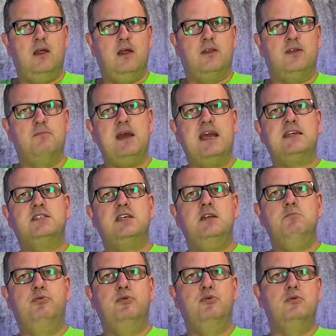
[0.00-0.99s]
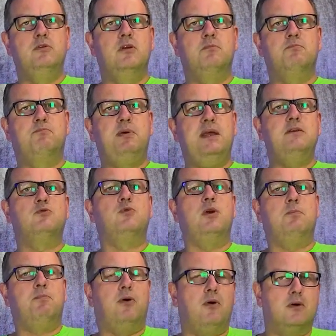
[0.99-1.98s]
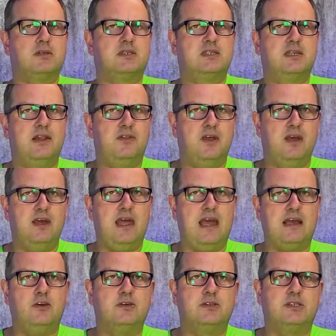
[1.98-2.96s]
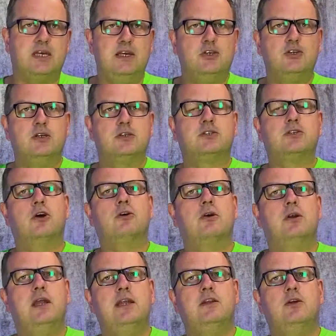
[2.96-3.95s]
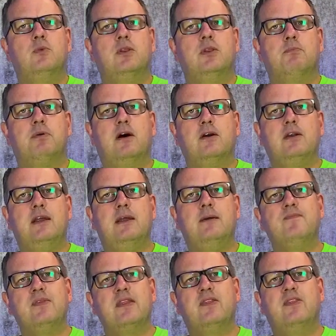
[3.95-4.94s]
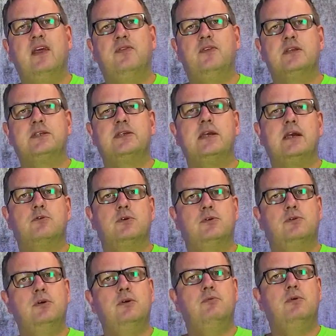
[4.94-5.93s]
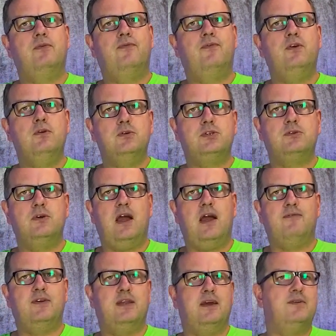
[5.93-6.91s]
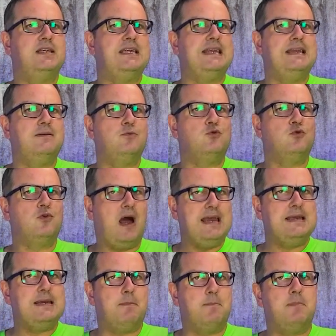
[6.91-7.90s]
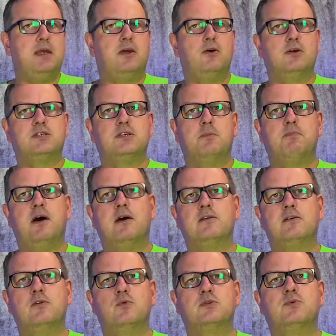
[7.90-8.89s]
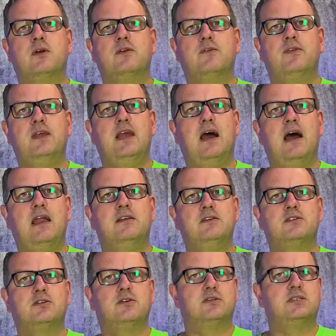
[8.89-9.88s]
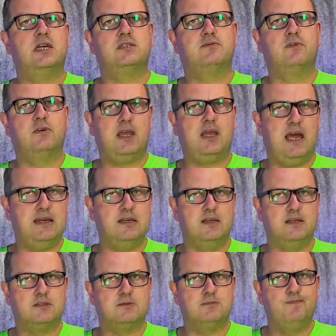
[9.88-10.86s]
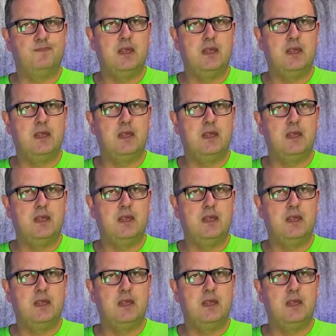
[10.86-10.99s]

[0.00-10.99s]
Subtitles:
The magazine Buten und Binnen reports that the accusation is circulating with the party that the secretary refused to affidavit in writing because her partner was one of the unsuccessful candidates.